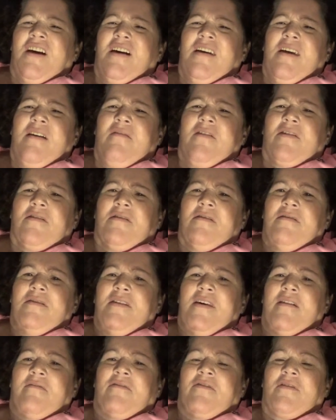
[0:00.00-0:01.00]
I never heard
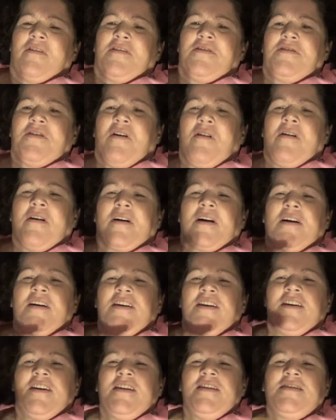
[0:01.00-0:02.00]
of that for a dog. A
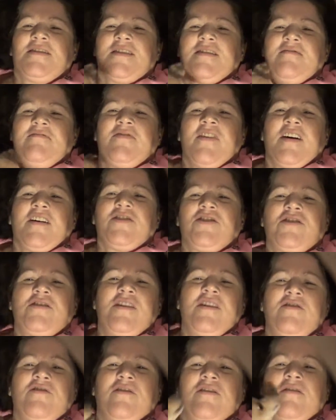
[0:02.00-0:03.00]
yeast
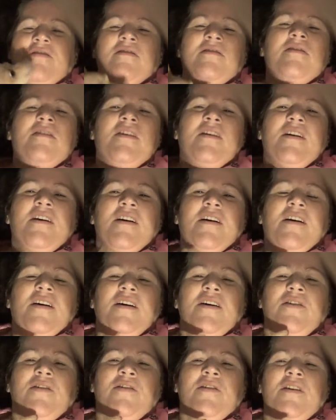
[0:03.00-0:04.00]
infection
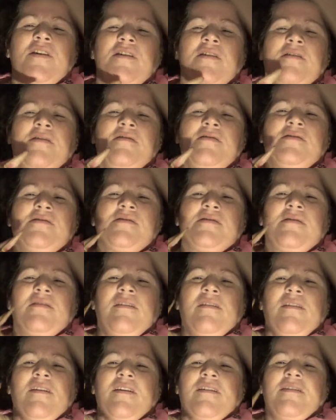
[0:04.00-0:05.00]
in her ears.
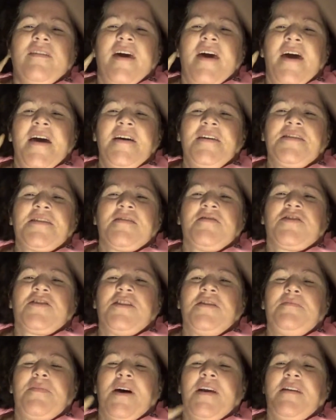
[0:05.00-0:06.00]
They asked if
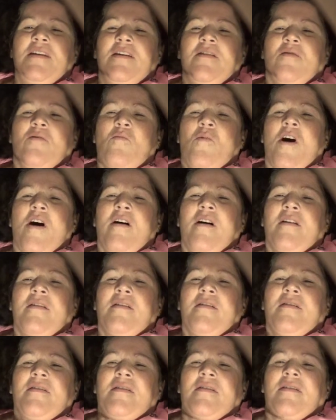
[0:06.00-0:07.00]
she'd been near
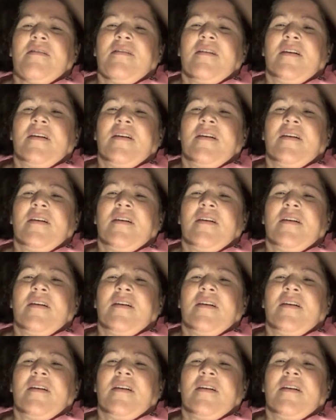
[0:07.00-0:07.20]
water.